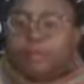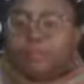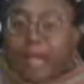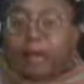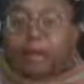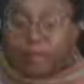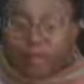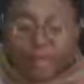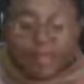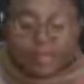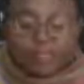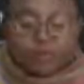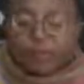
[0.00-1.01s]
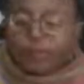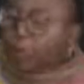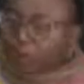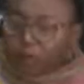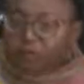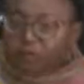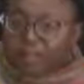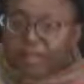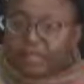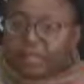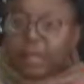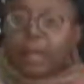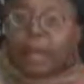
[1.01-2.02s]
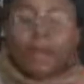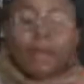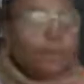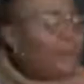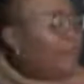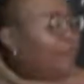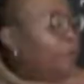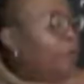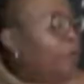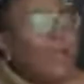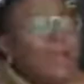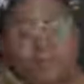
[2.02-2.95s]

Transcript: dark place because of that. And above all, I am